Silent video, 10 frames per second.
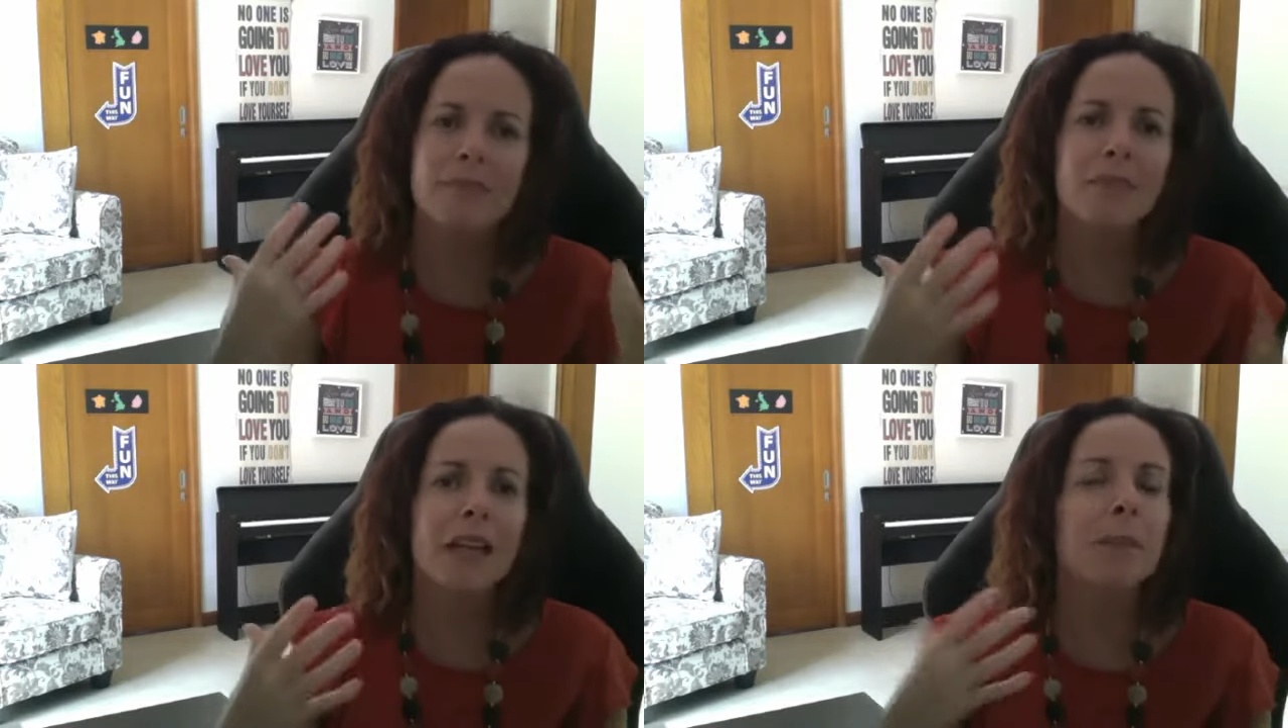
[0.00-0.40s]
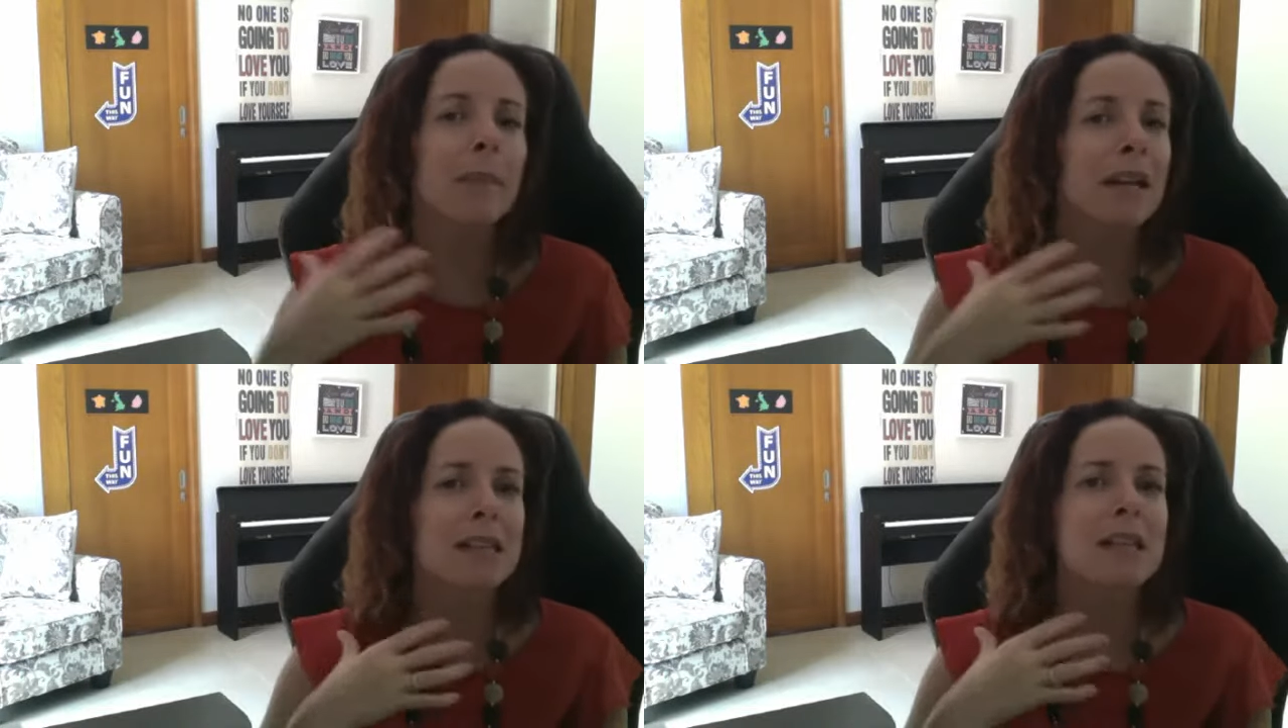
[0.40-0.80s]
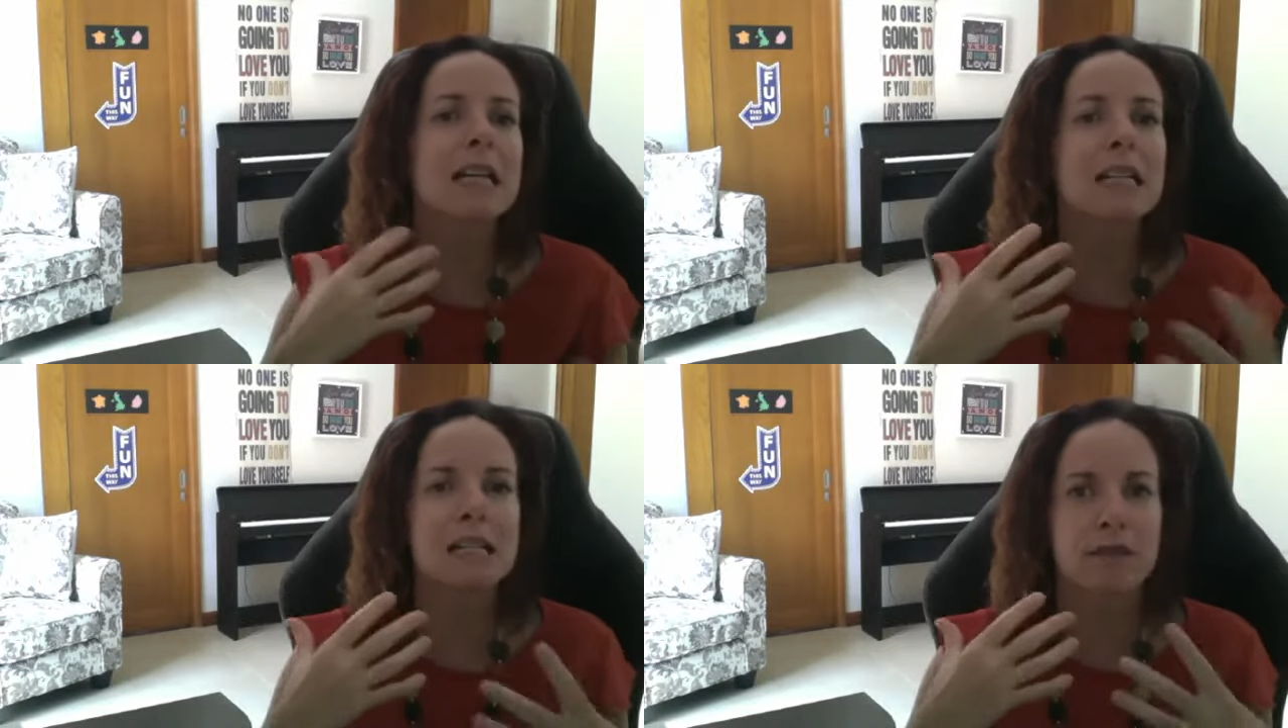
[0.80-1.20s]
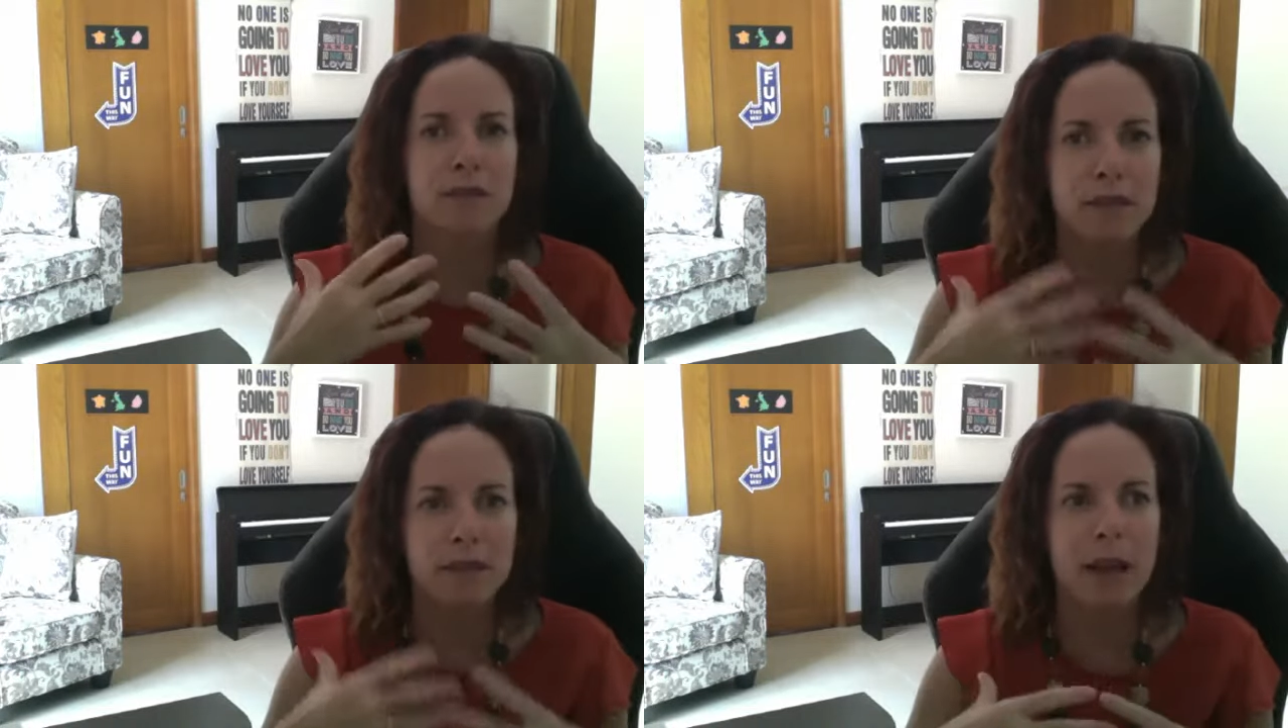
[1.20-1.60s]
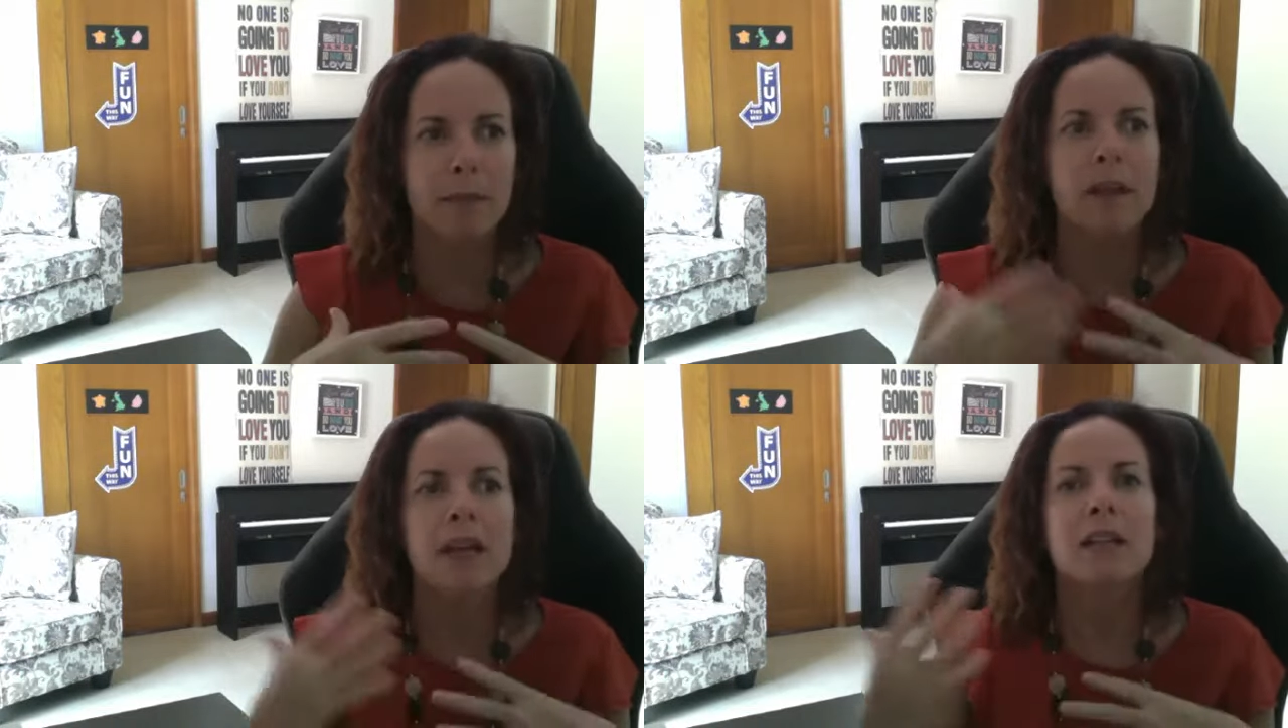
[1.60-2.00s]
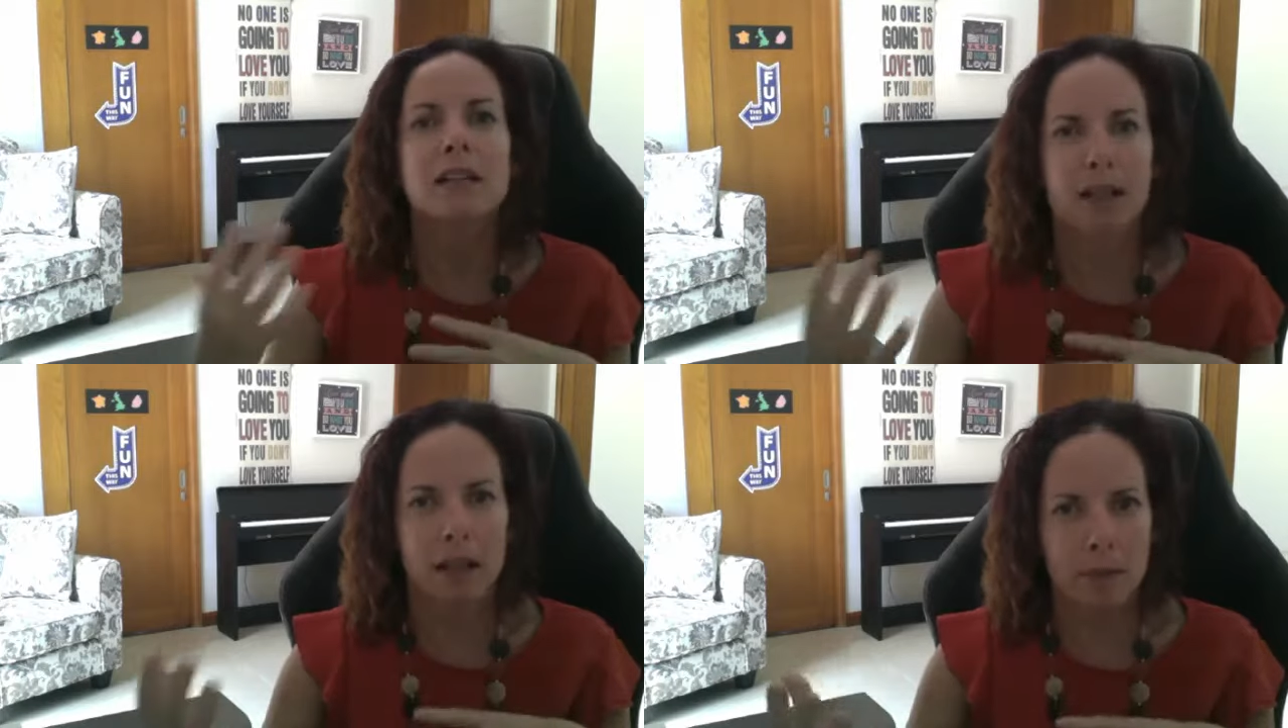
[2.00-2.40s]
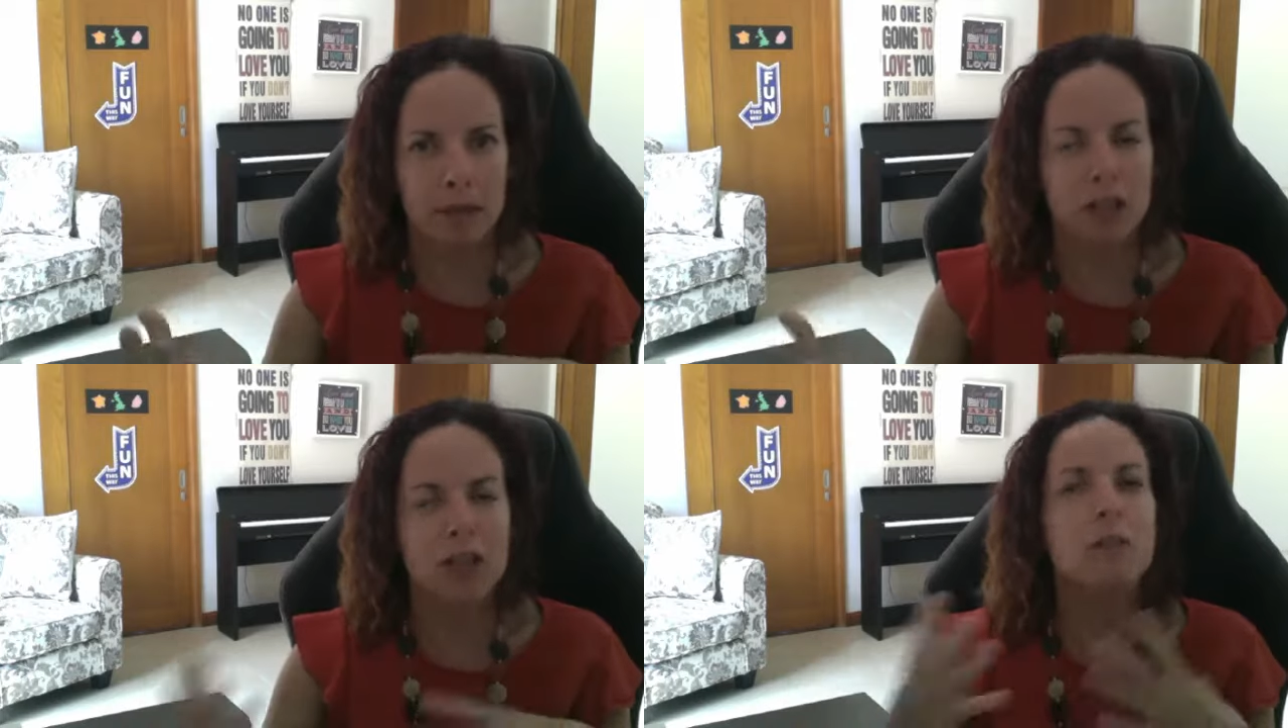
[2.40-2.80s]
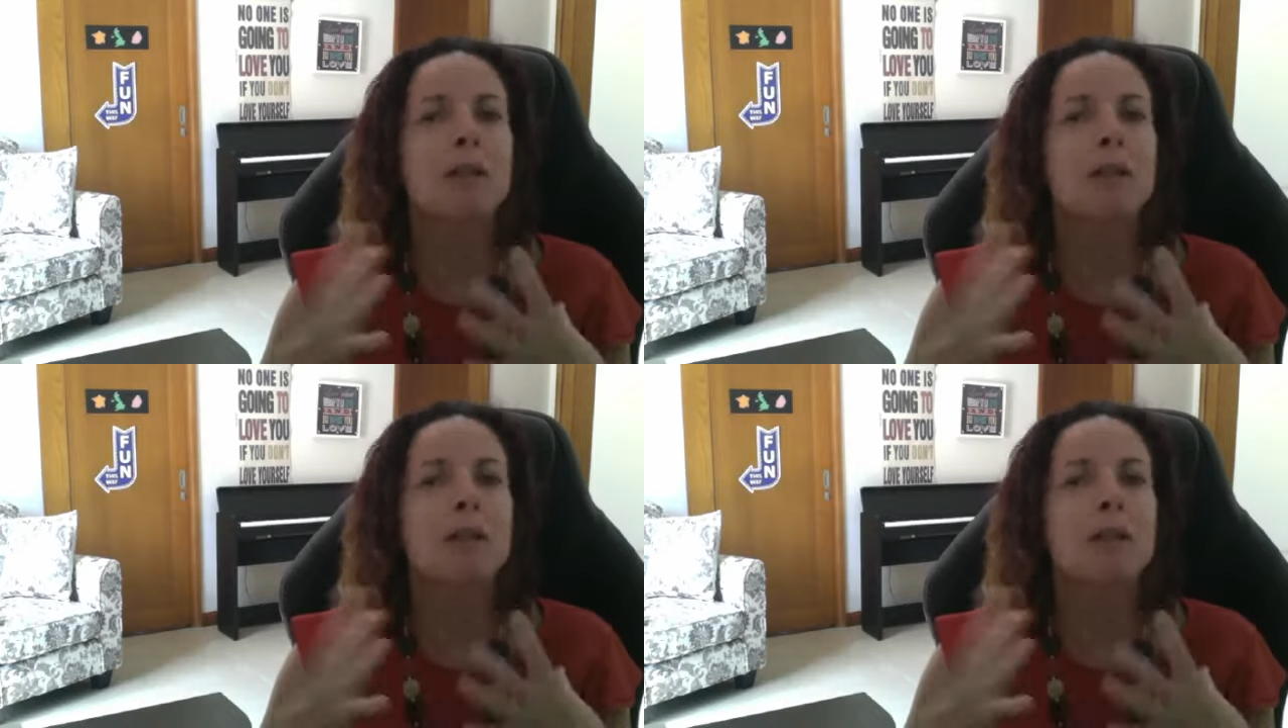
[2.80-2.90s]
it makes it easier for them to then come back to you,